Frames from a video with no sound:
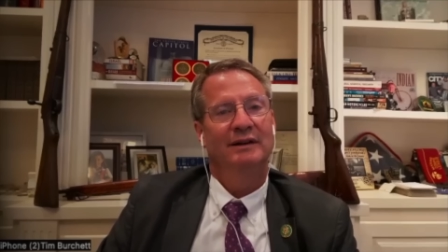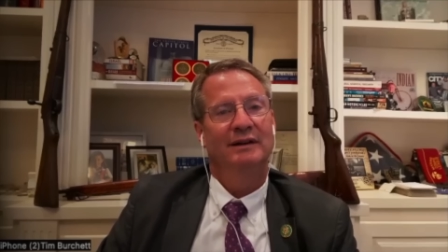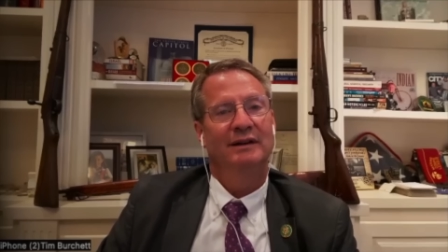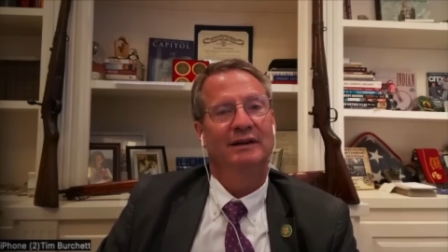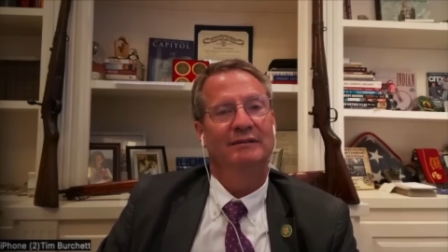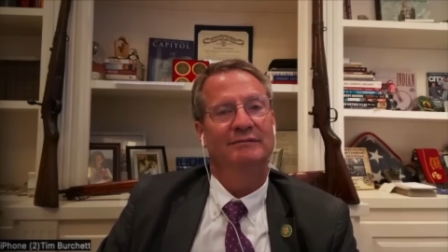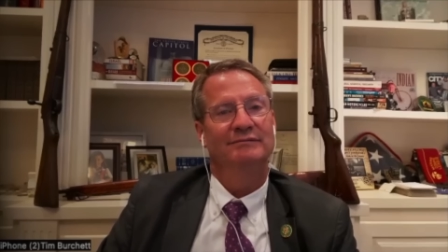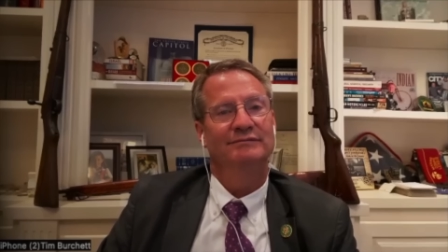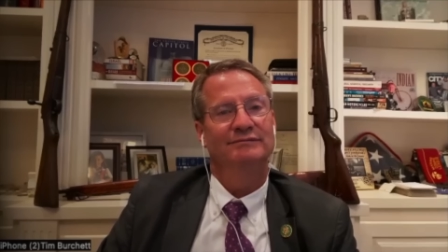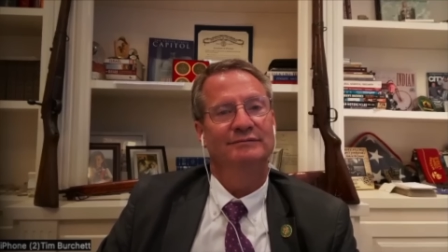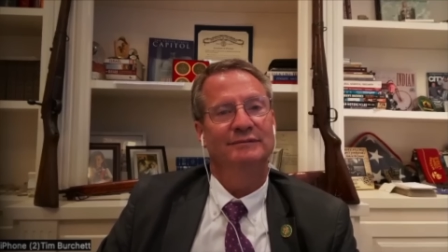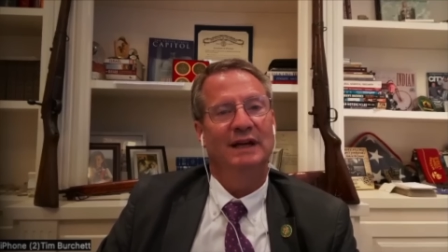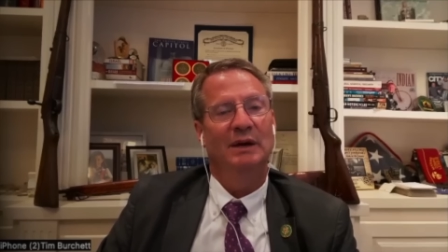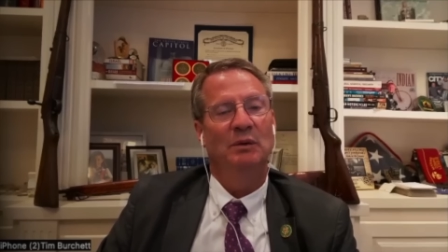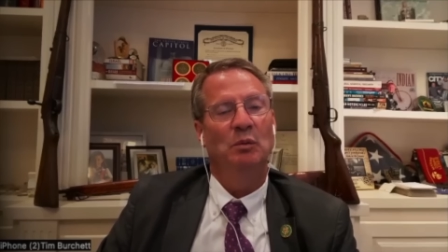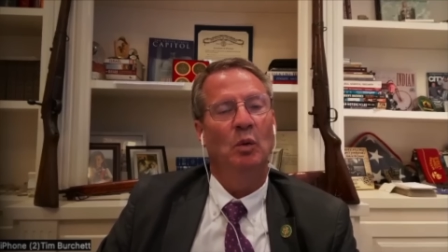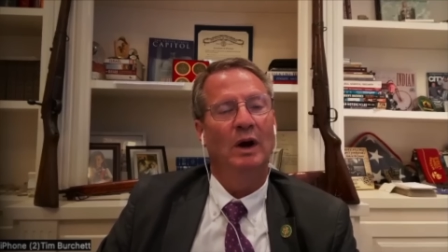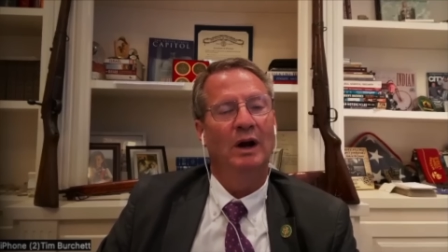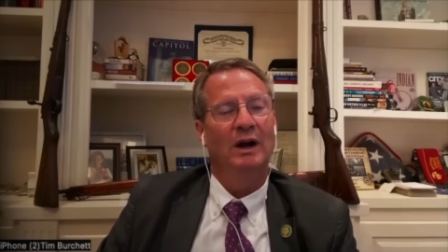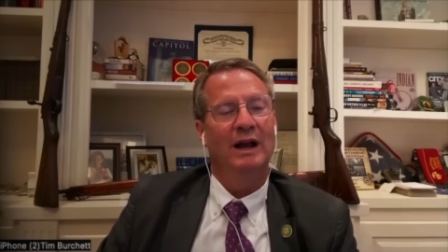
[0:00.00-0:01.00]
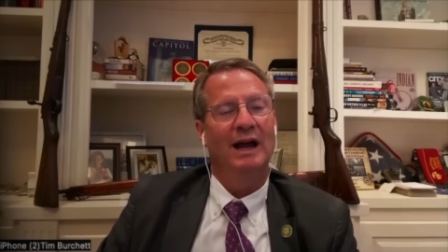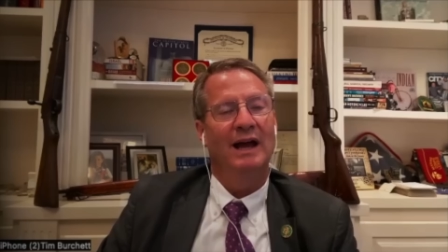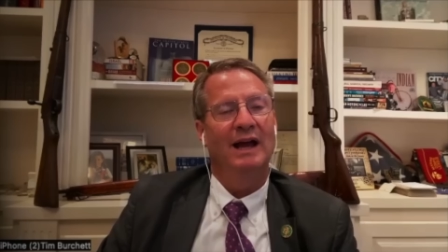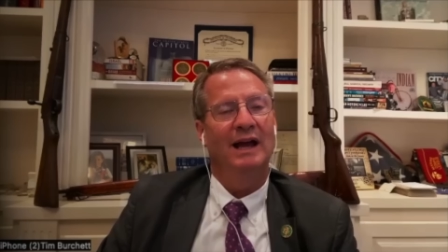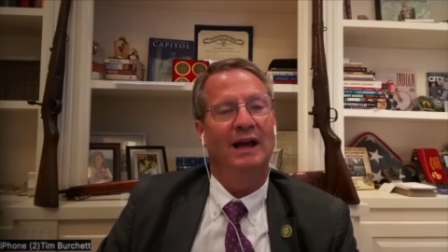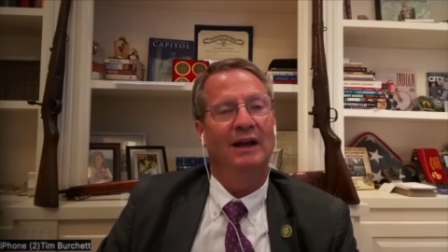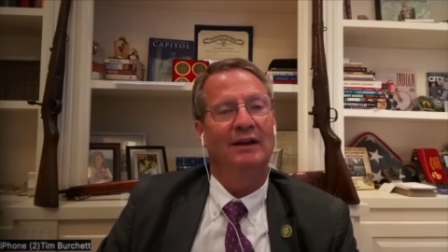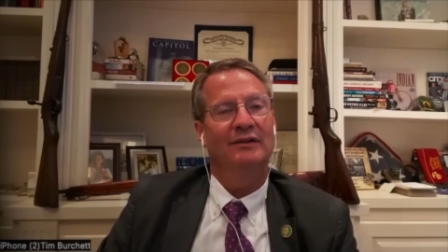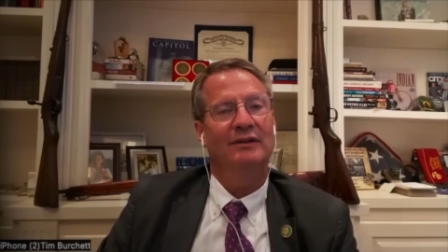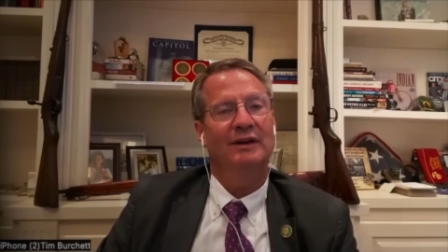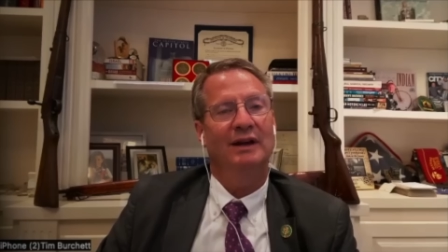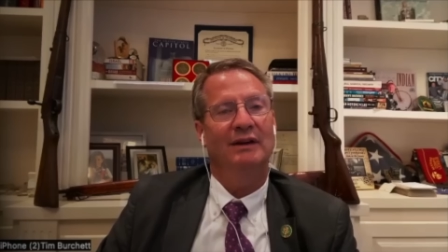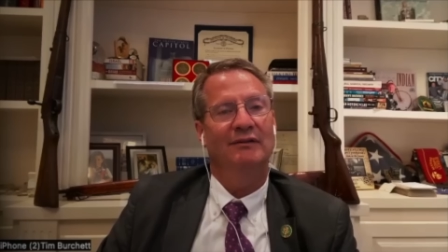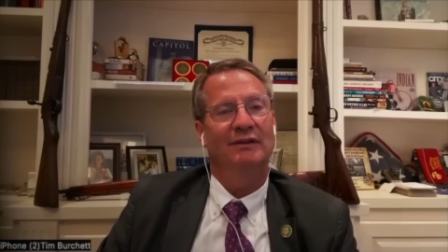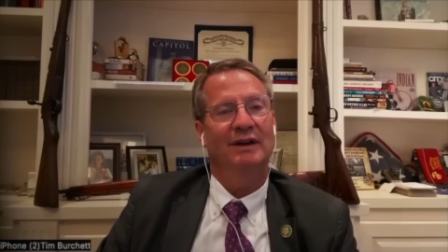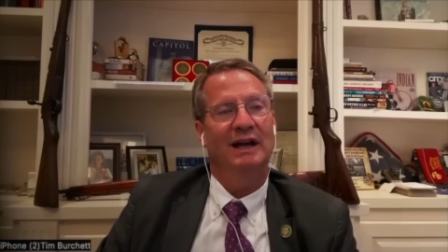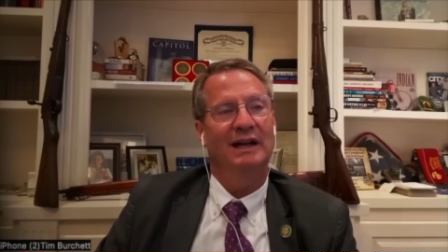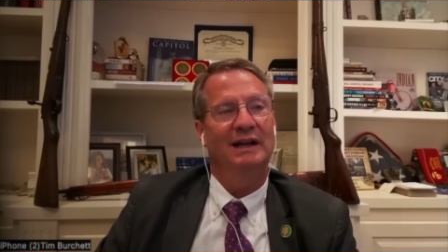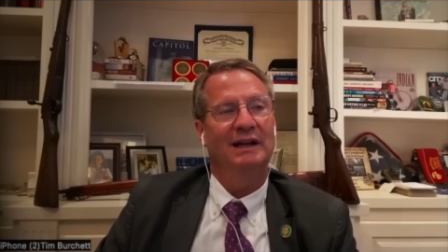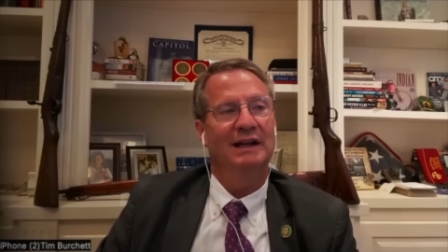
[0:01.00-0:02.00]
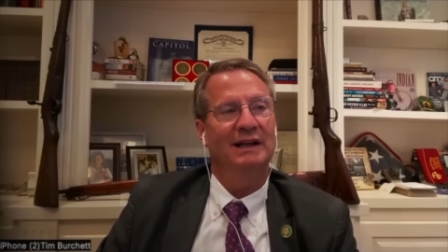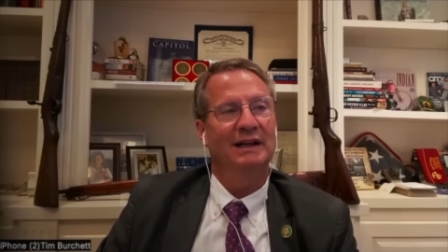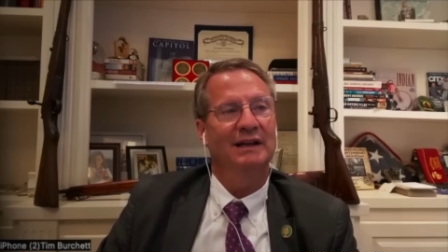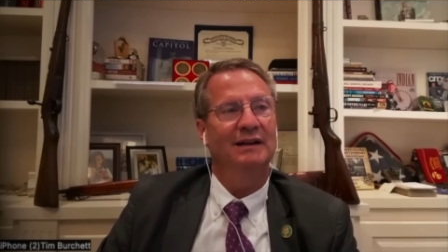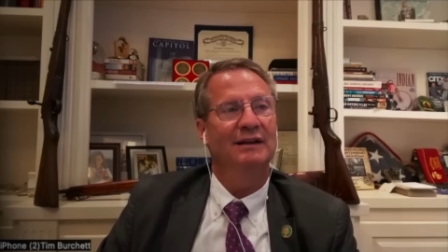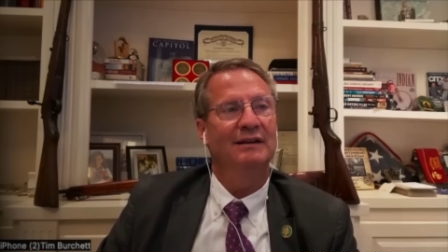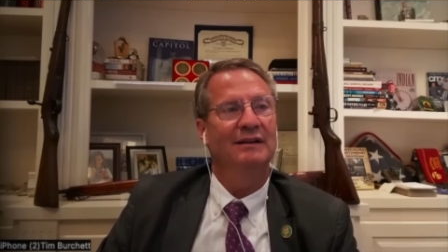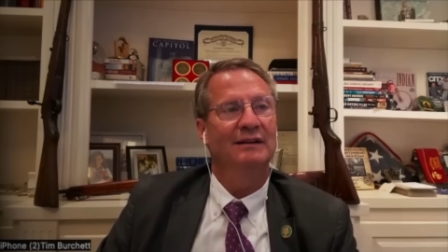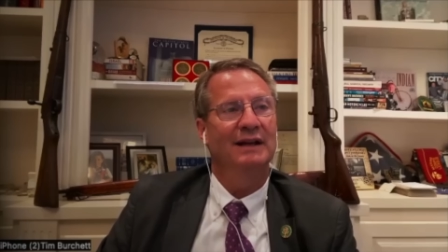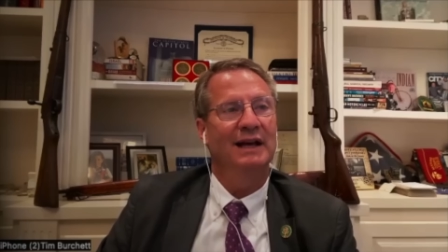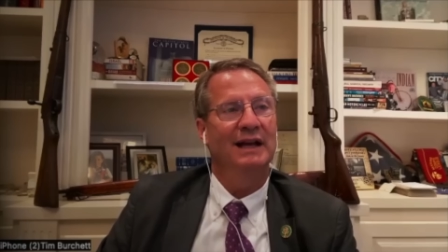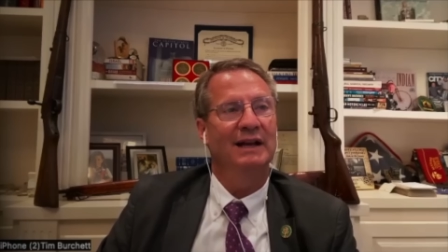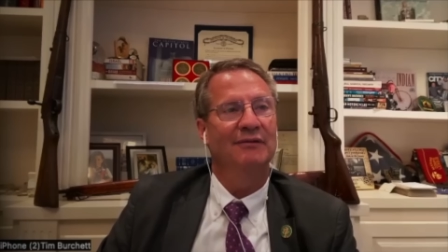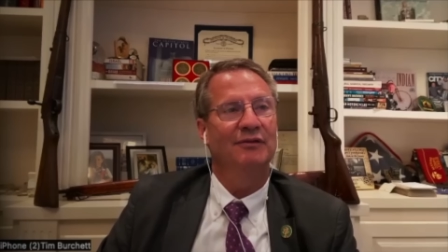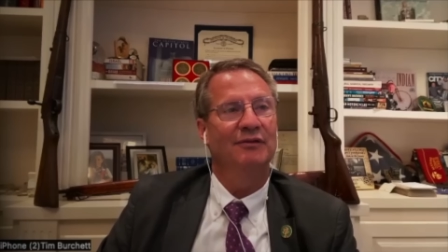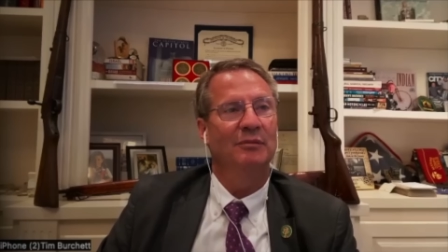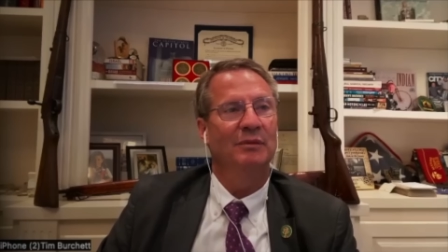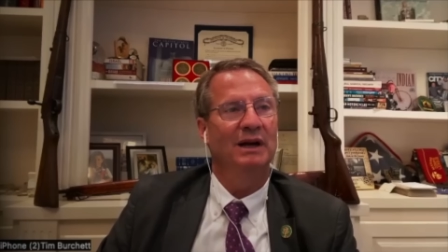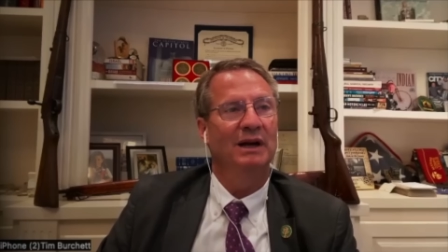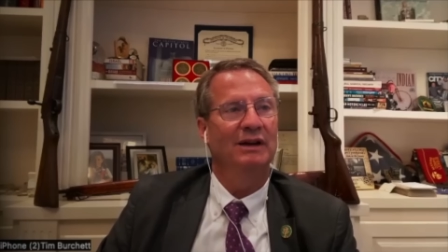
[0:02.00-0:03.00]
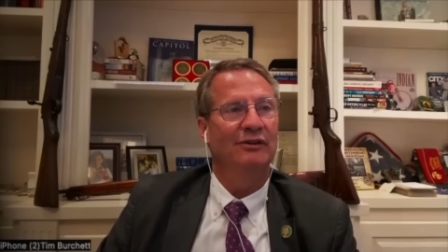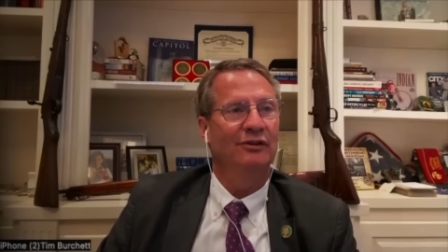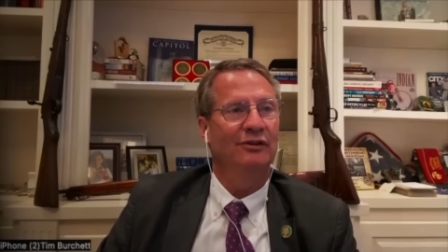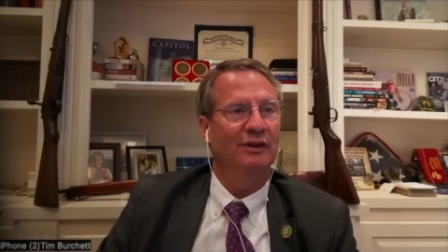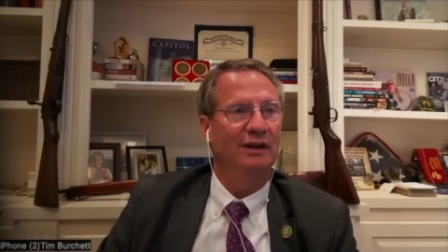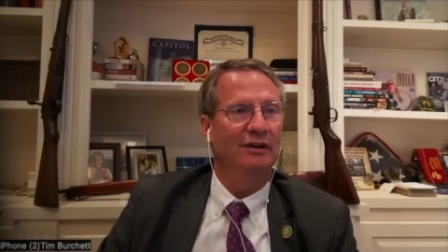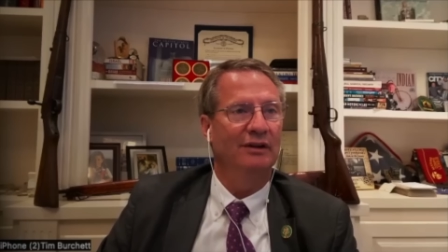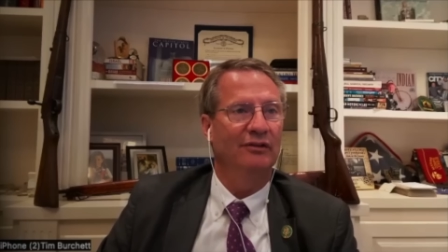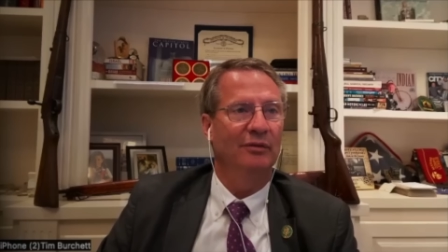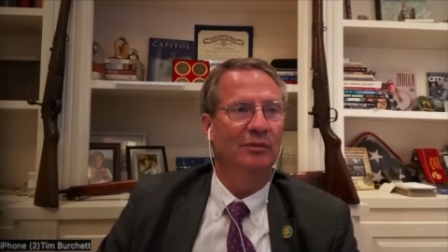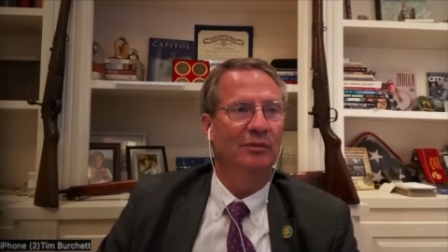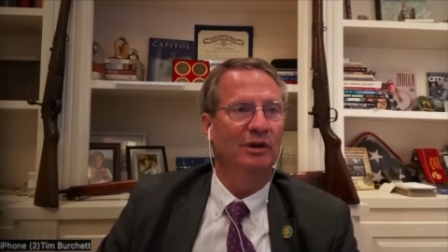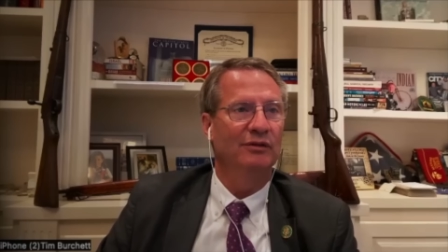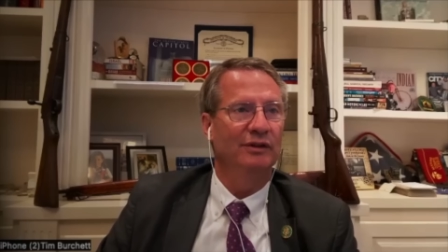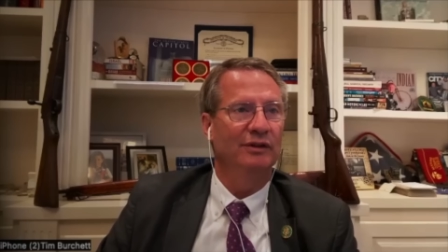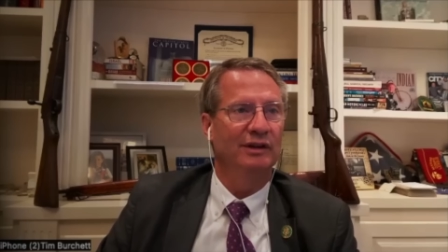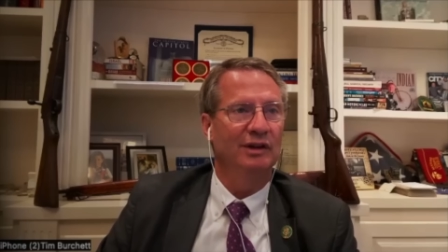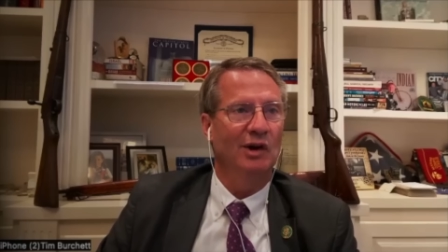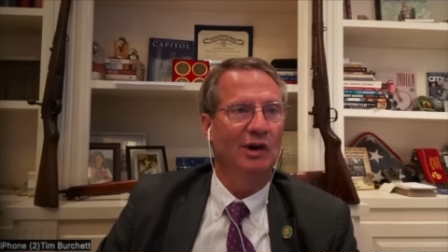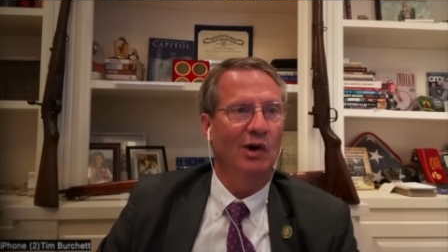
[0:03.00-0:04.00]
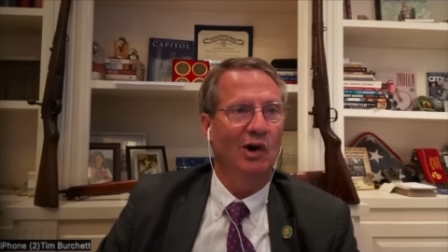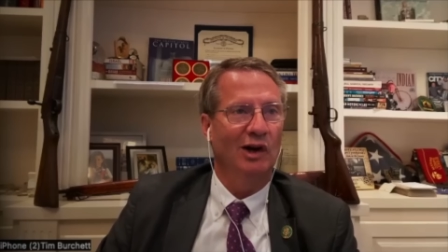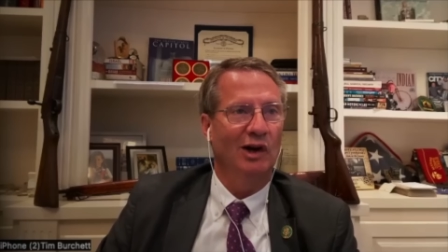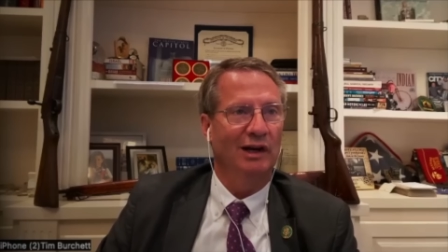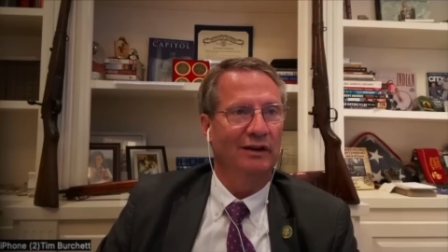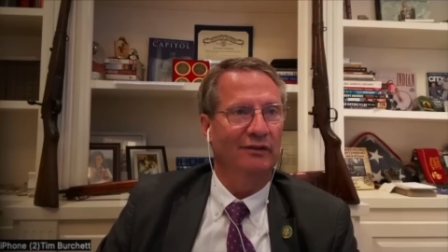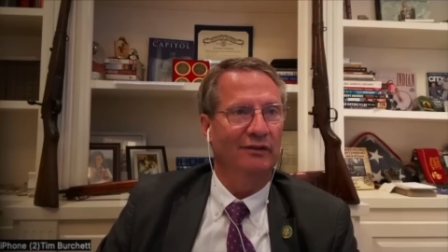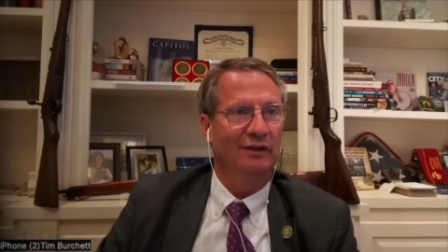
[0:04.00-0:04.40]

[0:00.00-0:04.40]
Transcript: and where to ask. I've got to get that information. It's a moving target.